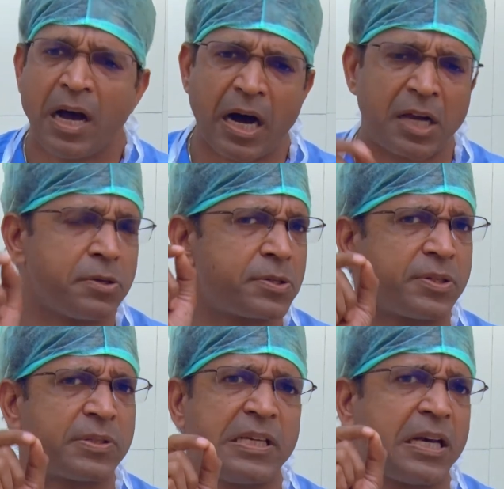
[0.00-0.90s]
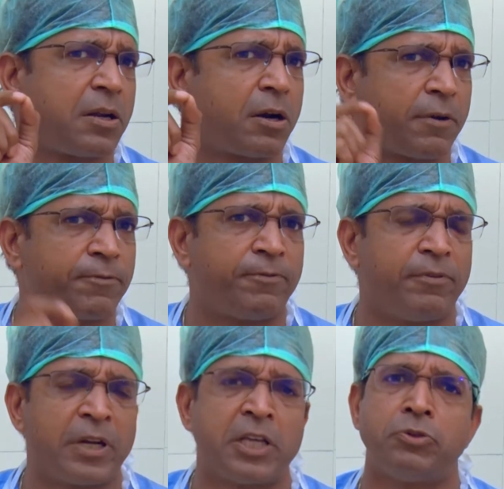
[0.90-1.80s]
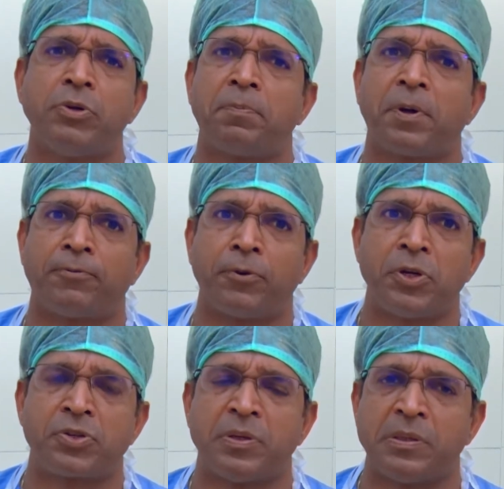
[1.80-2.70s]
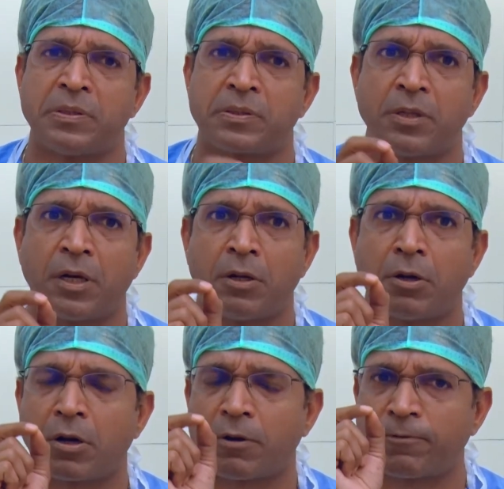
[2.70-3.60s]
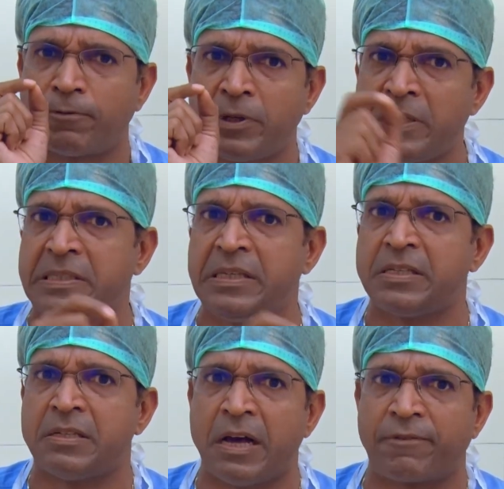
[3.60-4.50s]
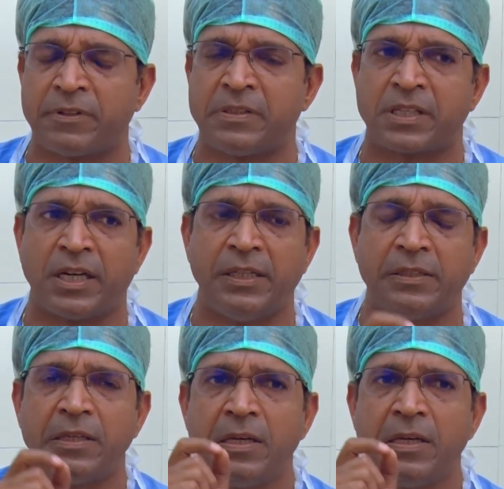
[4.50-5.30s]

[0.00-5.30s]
I used to see a lot of residual perforations, a lot of disease left inside.